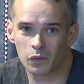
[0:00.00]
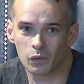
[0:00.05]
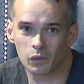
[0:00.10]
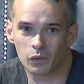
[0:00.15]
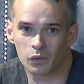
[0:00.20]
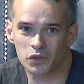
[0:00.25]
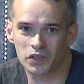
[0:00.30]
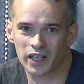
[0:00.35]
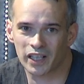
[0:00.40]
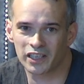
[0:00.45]

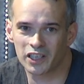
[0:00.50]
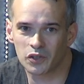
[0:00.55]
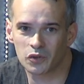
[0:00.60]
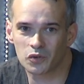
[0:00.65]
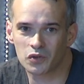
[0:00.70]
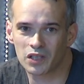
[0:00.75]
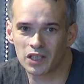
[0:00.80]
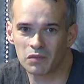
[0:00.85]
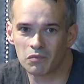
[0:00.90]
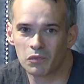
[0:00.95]
We started to
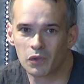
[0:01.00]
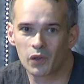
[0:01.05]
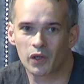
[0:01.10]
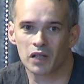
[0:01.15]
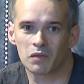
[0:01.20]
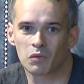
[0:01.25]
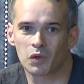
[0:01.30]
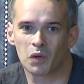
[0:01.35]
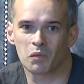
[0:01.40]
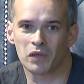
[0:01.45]
see more and
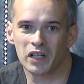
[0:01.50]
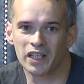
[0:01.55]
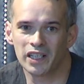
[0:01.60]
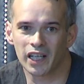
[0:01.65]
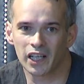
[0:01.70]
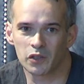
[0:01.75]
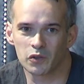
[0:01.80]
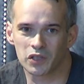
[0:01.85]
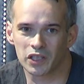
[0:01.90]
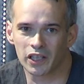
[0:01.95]
more media
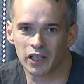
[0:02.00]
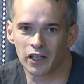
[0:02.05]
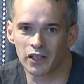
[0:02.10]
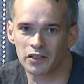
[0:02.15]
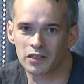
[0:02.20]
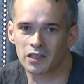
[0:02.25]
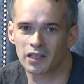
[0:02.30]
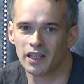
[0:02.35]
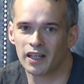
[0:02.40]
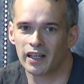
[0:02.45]
using
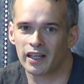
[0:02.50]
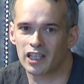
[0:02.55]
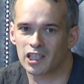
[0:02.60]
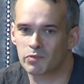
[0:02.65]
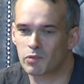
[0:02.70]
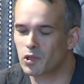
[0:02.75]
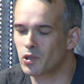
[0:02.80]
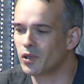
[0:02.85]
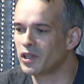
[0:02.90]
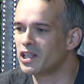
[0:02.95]
us,
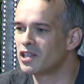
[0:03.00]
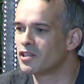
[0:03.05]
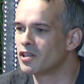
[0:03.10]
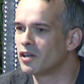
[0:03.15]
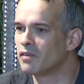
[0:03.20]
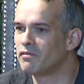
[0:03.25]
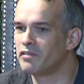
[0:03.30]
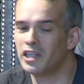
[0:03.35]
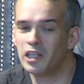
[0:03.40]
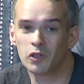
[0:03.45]
especially in the
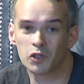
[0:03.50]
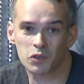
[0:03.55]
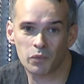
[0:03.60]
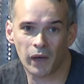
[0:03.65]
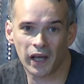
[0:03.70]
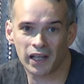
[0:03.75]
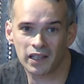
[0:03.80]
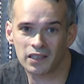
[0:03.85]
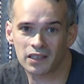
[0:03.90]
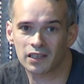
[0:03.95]
video
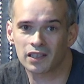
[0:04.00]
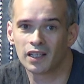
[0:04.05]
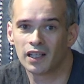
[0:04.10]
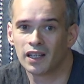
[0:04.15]
space.